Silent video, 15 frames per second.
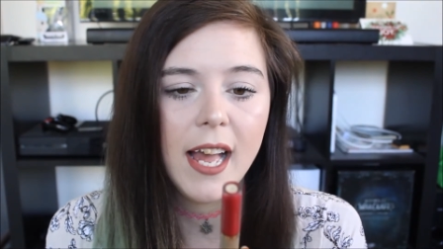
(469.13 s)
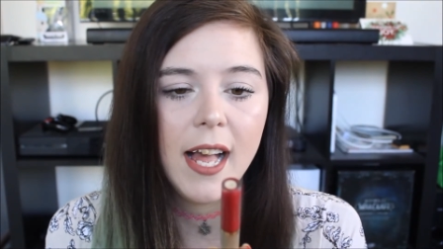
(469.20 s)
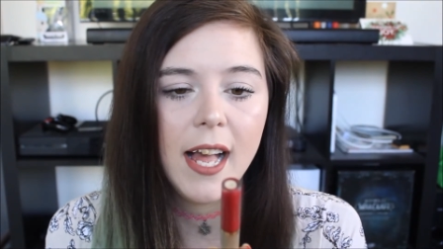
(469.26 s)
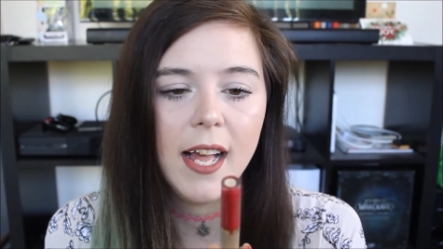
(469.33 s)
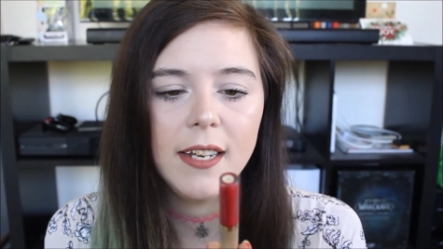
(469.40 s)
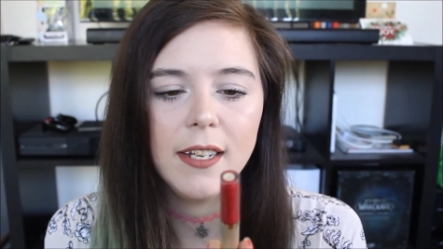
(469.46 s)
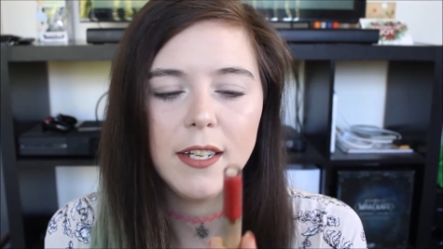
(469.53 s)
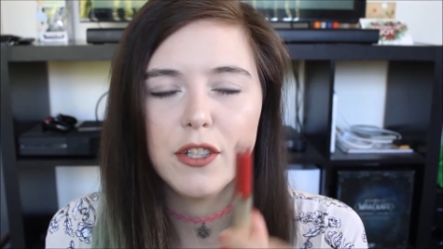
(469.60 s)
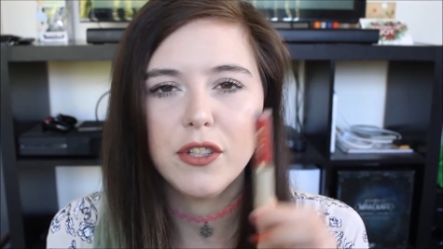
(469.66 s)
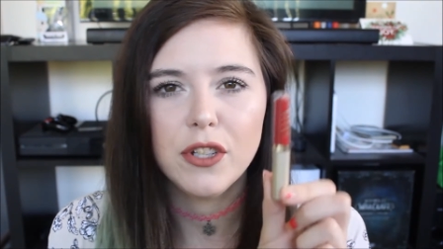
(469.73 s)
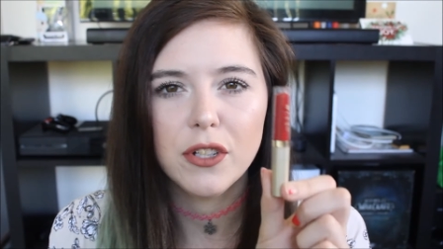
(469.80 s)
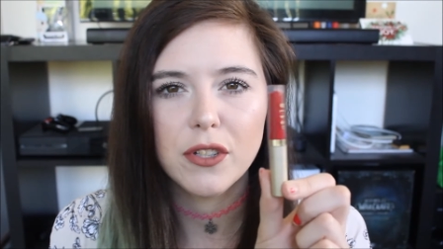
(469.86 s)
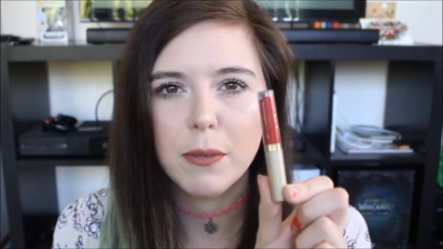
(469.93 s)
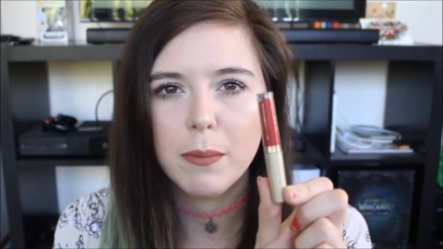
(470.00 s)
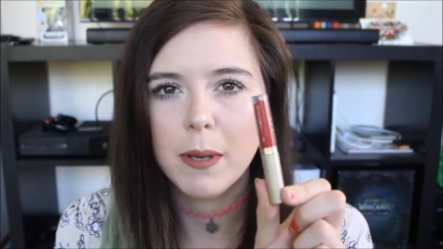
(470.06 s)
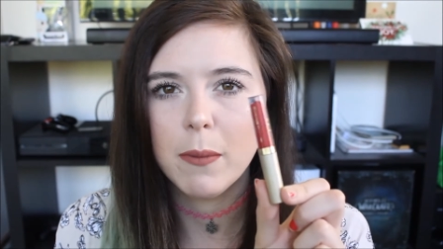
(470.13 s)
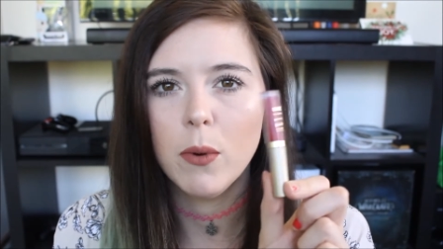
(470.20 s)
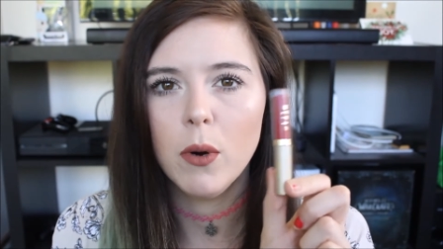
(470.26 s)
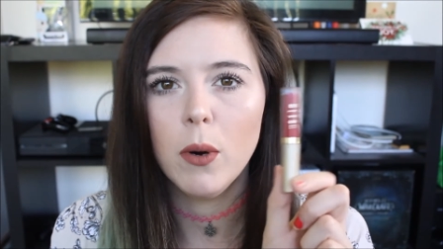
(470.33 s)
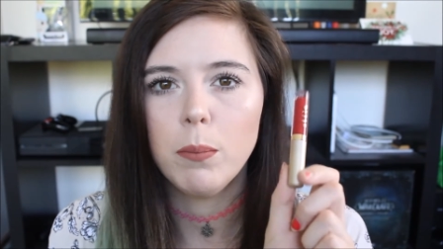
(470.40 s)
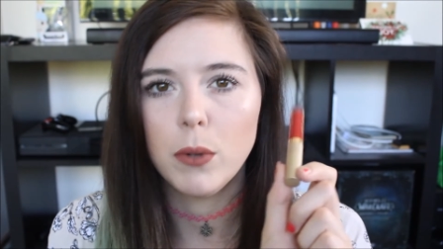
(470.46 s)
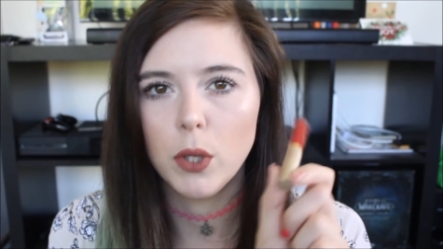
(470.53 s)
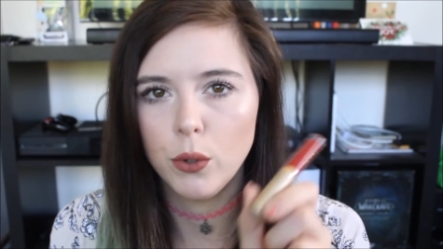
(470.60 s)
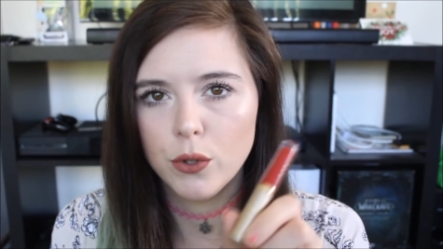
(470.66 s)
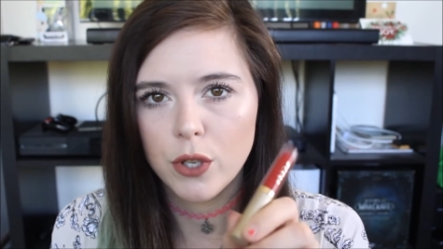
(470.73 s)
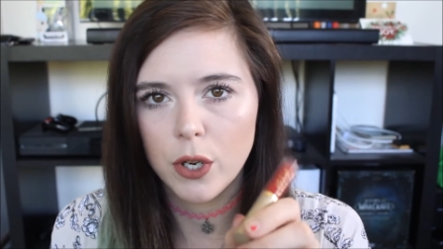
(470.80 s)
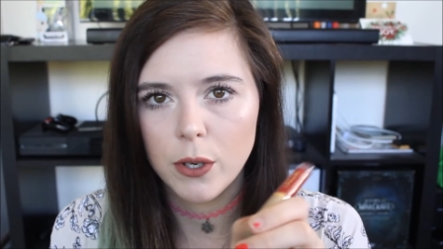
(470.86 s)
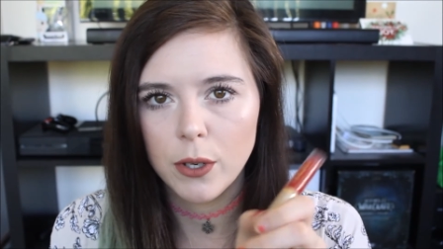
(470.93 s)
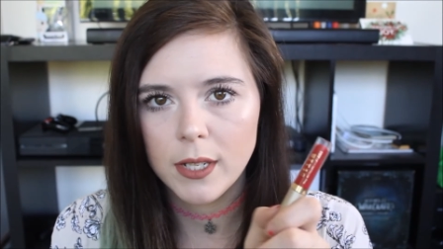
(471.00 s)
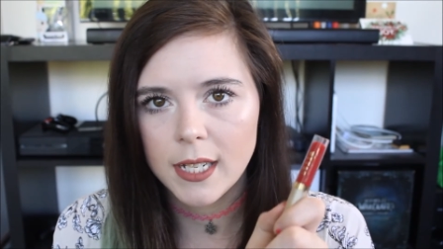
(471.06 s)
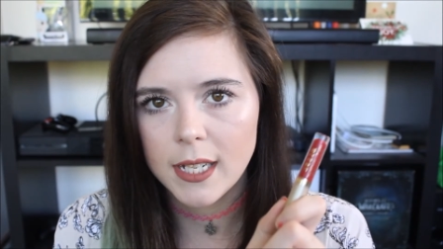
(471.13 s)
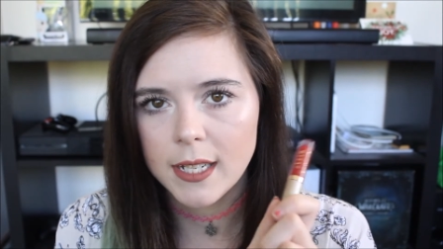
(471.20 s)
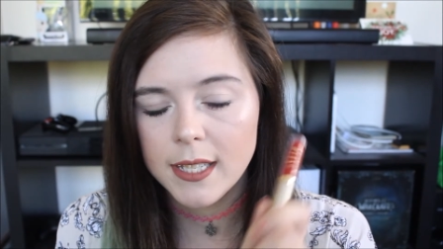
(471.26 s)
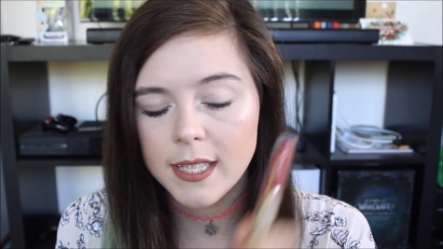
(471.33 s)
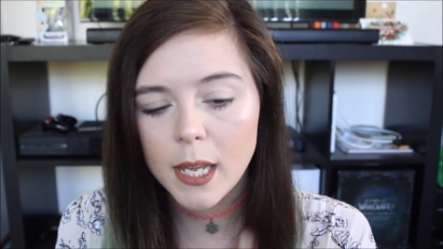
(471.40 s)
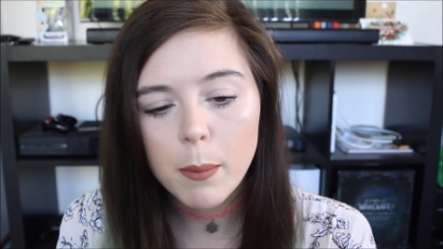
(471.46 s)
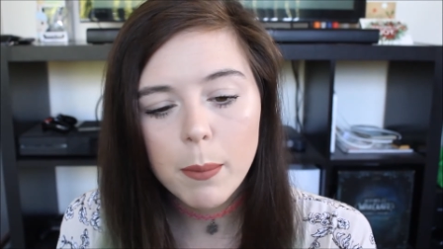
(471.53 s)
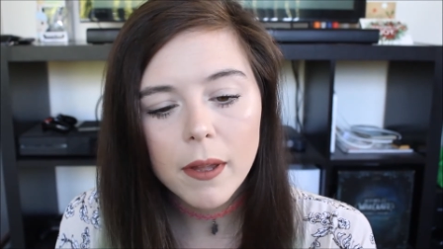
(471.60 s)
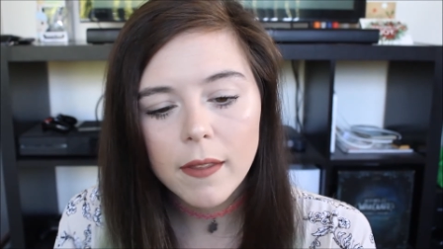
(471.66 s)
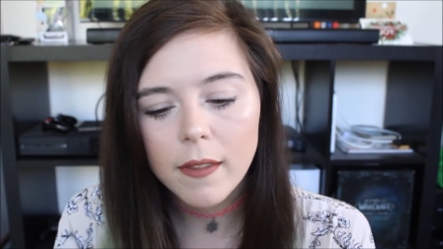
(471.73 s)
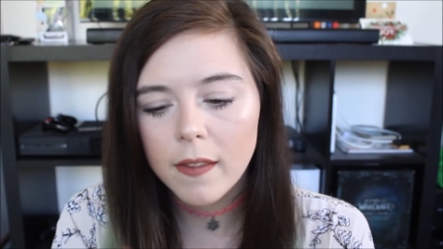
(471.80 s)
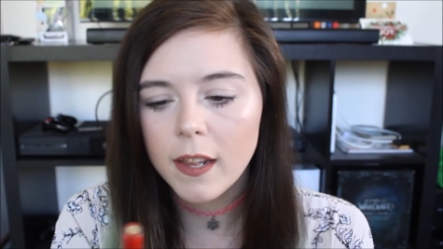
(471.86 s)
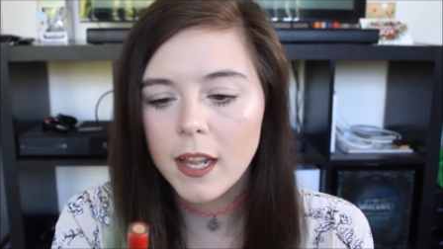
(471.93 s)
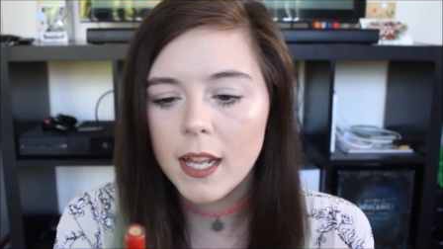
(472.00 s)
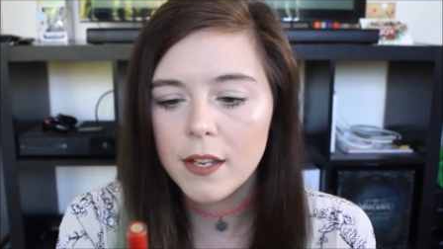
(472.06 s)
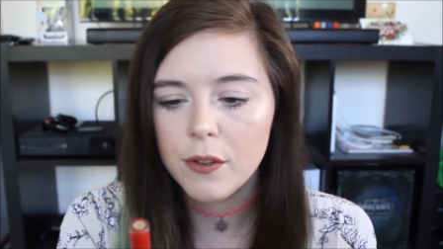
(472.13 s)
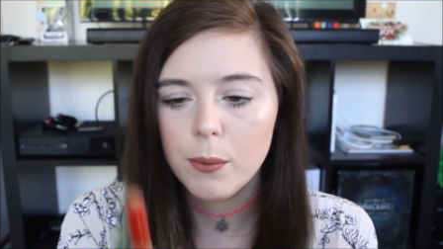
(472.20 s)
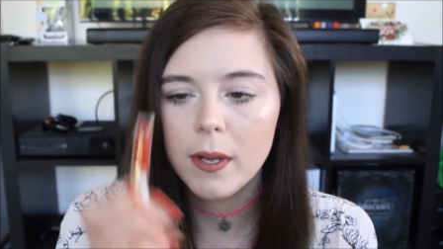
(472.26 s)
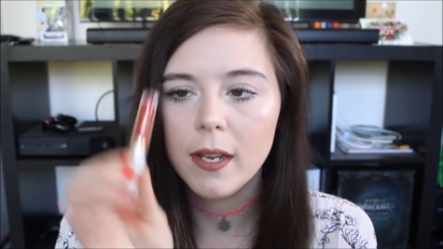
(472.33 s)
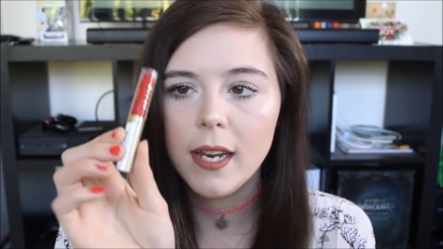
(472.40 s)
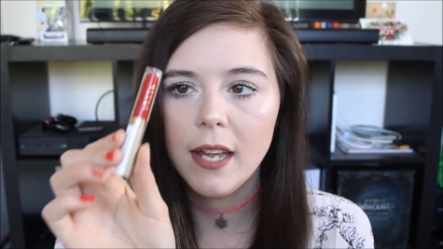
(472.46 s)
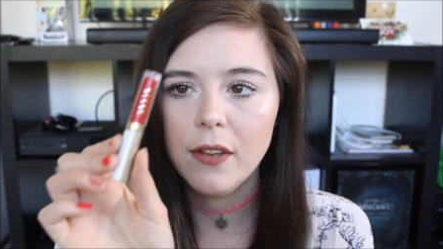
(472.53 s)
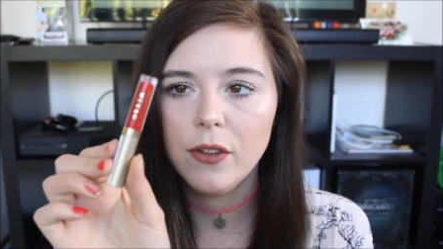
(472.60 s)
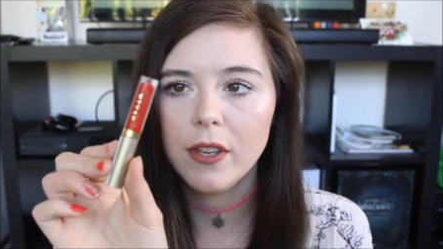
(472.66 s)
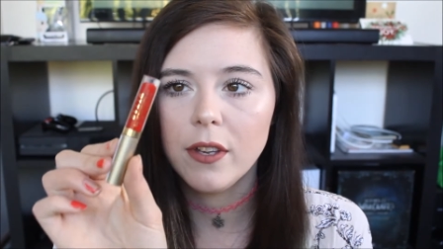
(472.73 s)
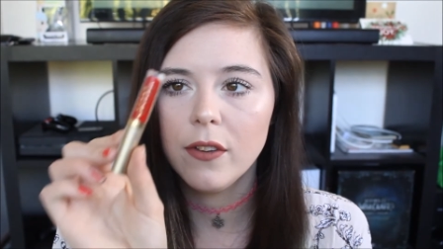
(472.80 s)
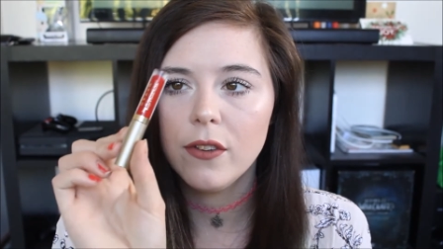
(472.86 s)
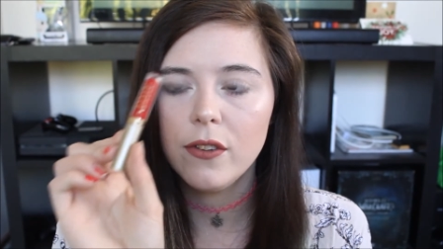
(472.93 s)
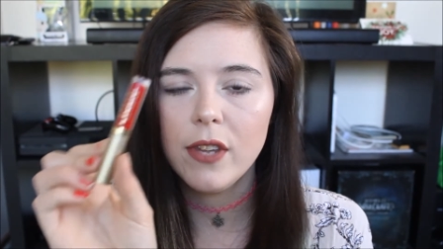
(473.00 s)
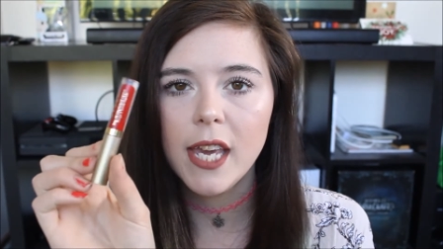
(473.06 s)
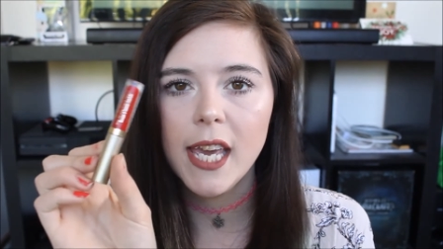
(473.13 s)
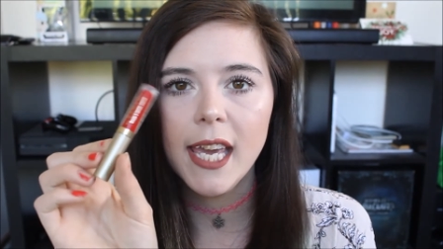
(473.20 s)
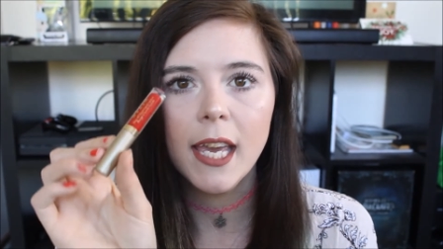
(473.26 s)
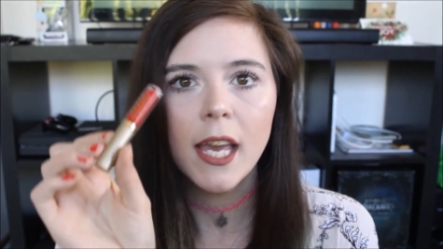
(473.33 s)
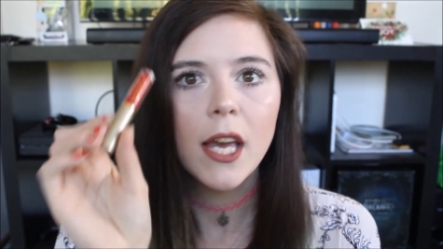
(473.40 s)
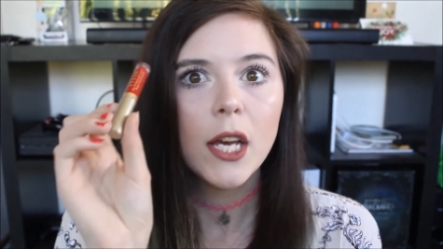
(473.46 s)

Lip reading: and it's just a bit more blue toned and deeper than the last one, as you can see,